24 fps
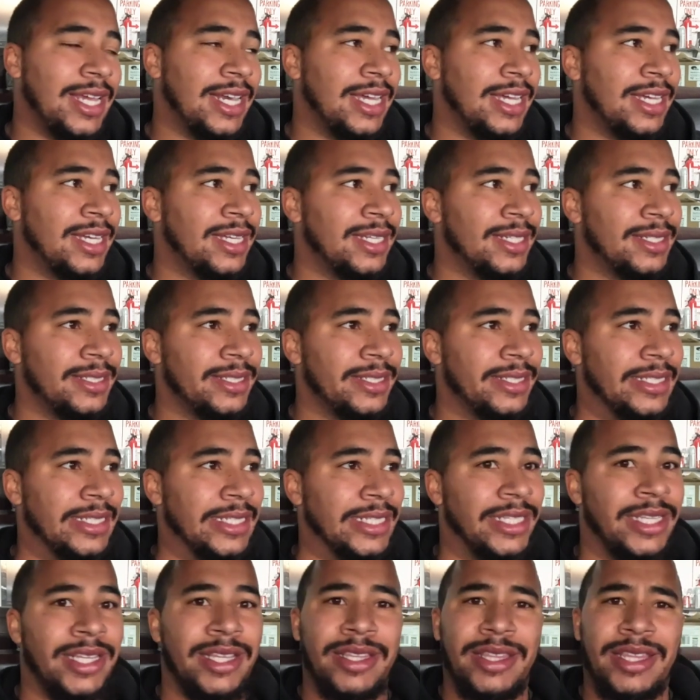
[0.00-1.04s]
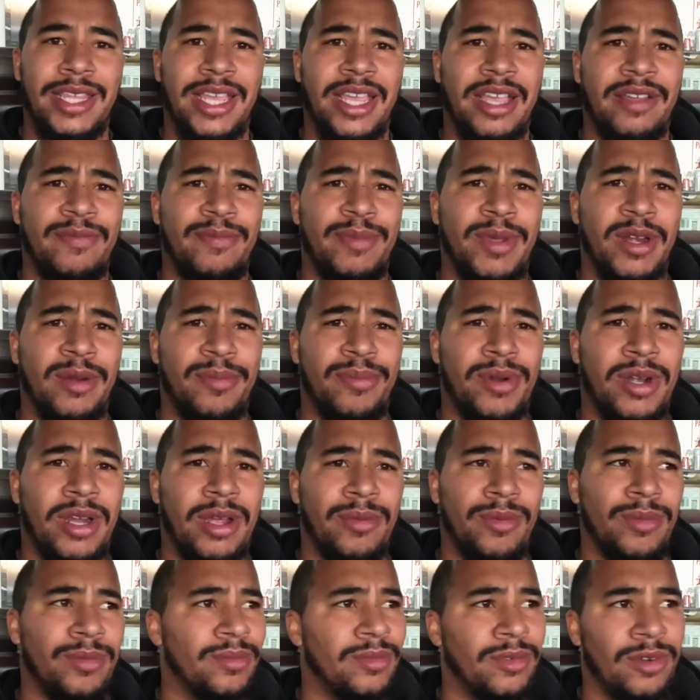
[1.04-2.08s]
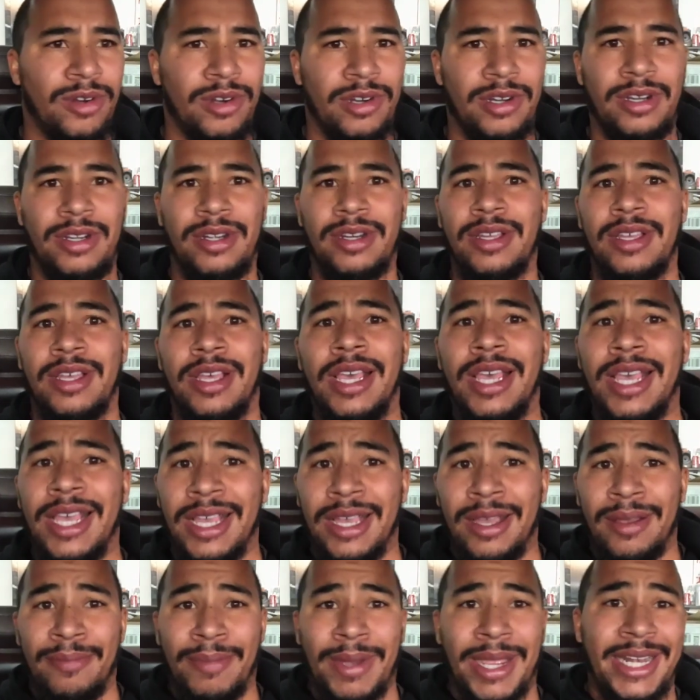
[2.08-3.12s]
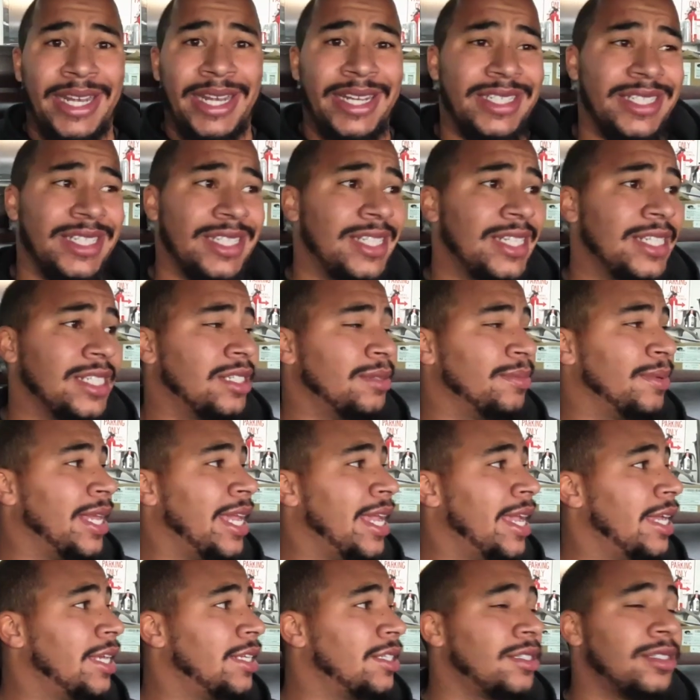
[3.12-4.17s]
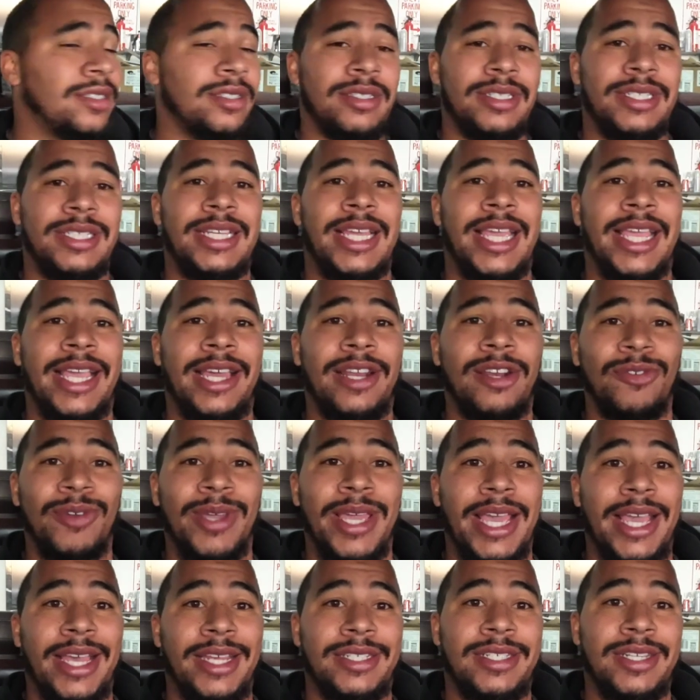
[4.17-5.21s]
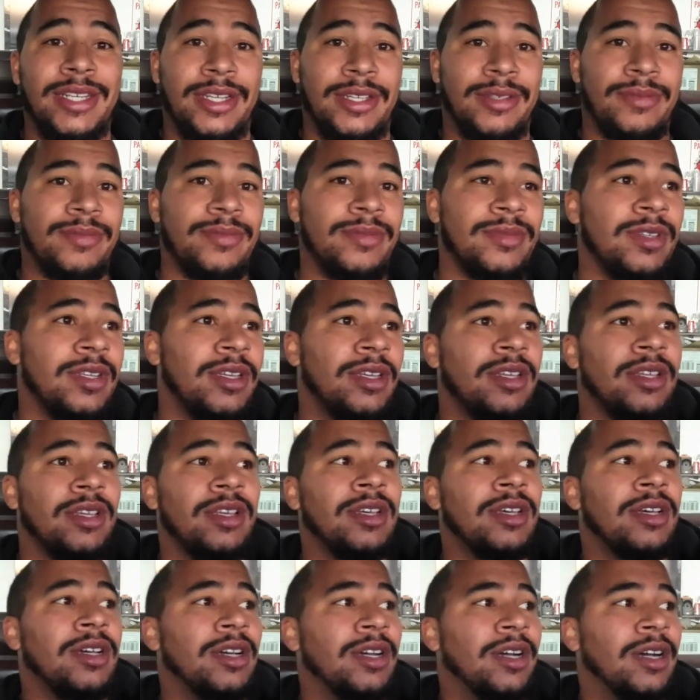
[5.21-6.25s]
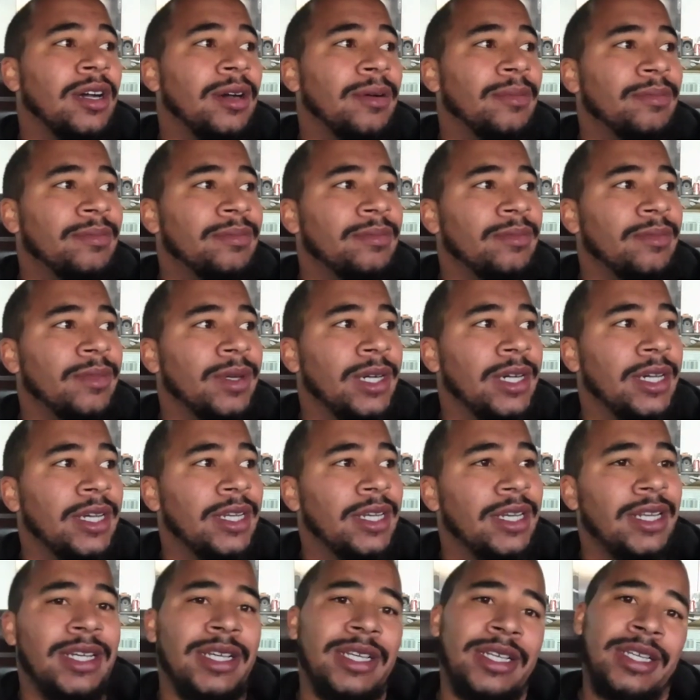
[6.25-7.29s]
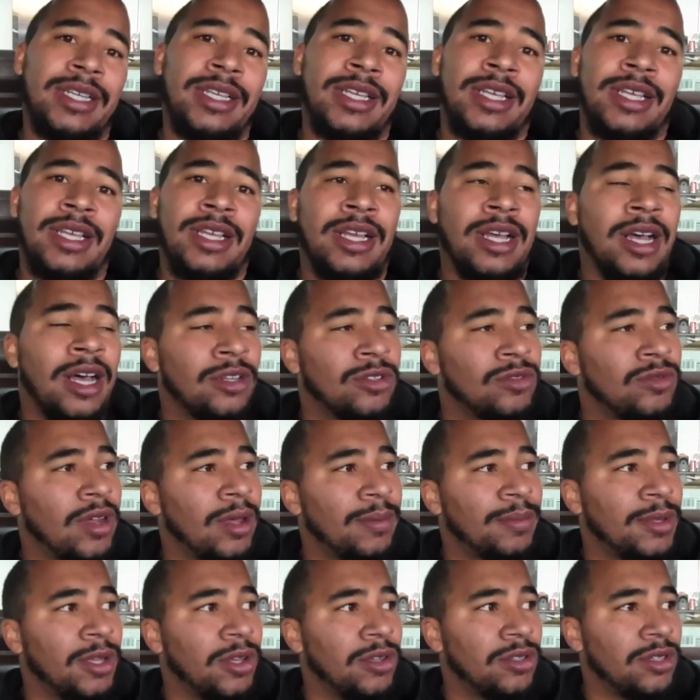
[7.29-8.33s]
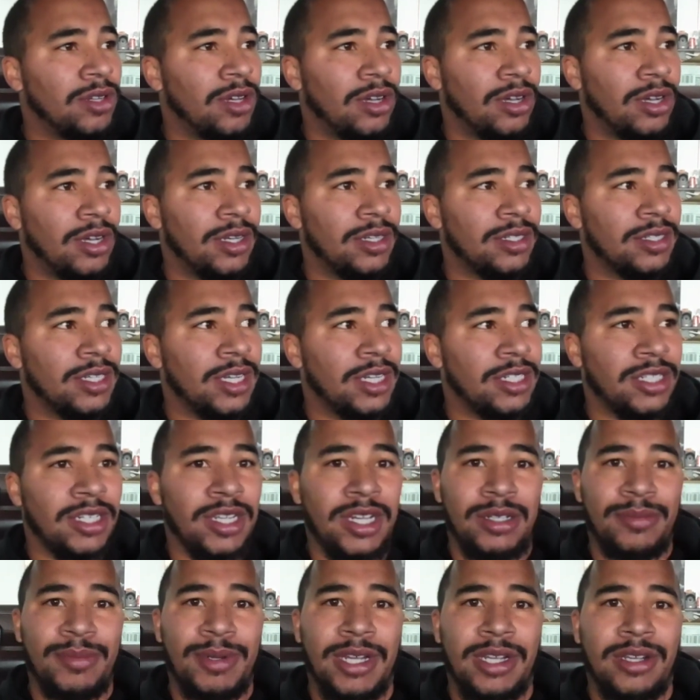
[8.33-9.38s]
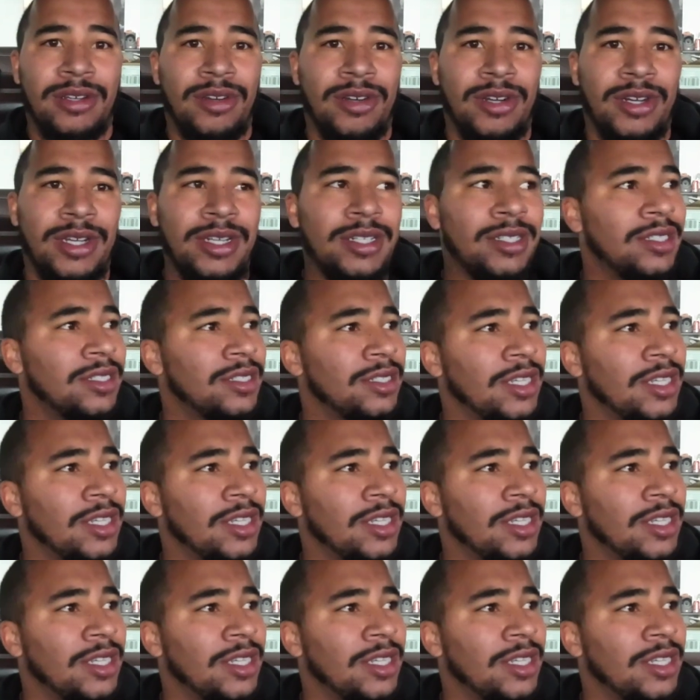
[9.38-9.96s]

I think I have a bigger problem, or might just need some gas. Ain't got no gas in it. But I'll swap those on, cut you guys back on,